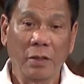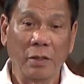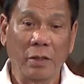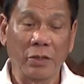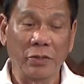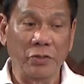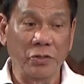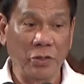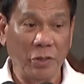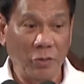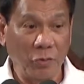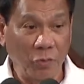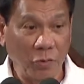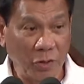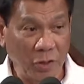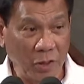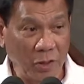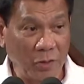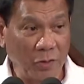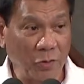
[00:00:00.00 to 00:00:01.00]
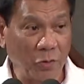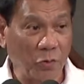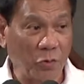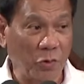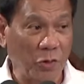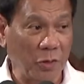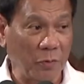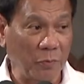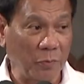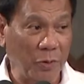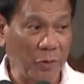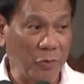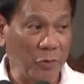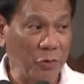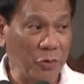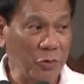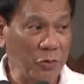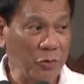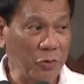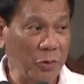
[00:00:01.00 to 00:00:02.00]
and said, we need your help
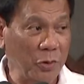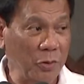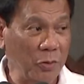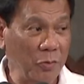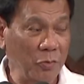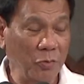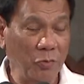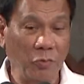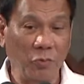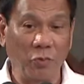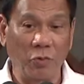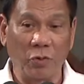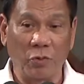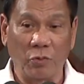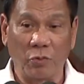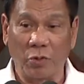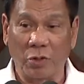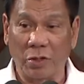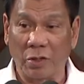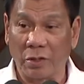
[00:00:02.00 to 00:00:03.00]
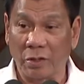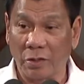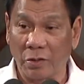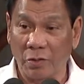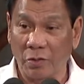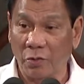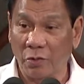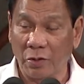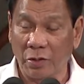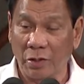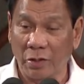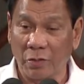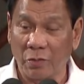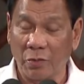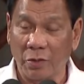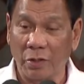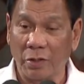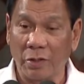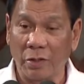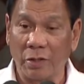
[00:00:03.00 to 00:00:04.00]
because we cannot go
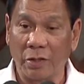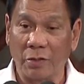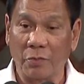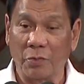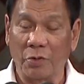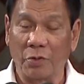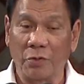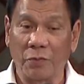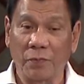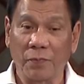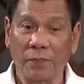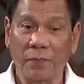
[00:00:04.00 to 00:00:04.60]
anywhere anymore.